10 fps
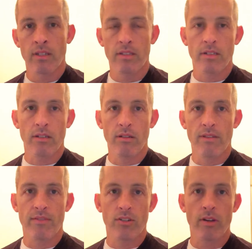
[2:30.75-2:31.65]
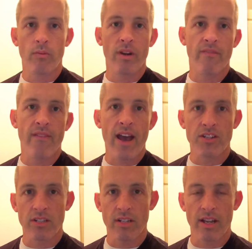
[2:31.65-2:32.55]
So if you're trying to win a
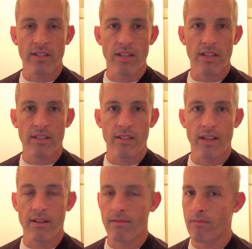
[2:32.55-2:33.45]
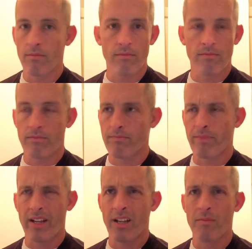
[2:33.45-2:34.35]
fashion contest, then
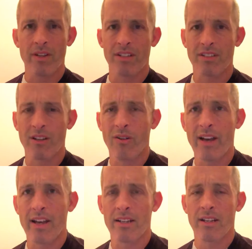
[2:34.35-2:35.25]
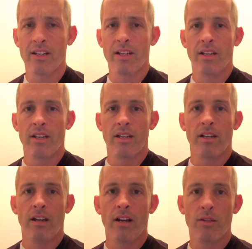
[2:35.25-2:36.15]
by all means, go ahead.
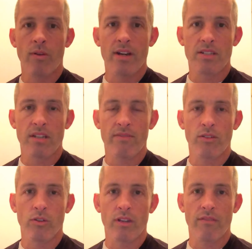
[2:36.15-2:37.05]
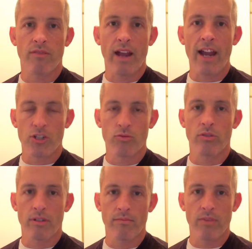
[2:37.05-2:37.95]
Otherwise, if you're looking for
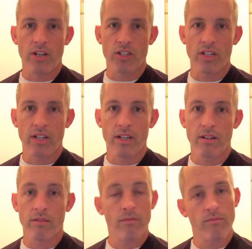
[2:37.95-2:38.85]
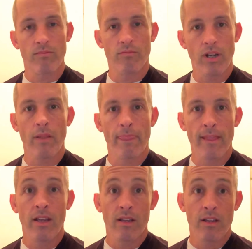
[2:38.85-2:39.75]
actual compression gear, well,
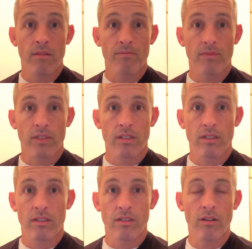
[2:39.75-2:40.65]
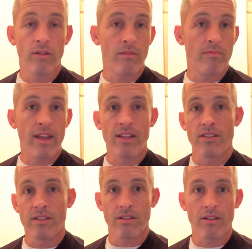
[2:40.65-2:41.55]
go to
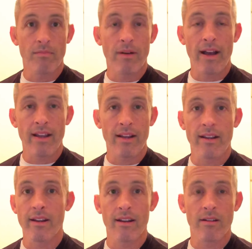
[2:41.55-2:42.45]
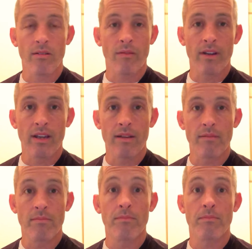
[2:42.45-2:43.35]
Inzer or Pioneer or whatnot and
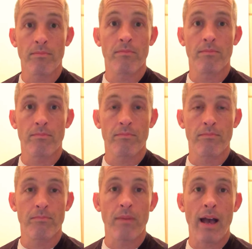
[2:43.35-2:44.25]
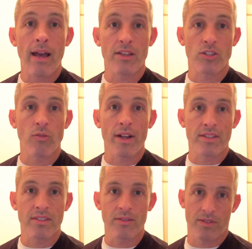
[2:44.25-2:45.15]
buy a squat
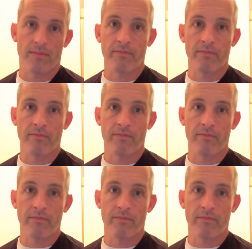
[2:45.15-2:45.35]
suit.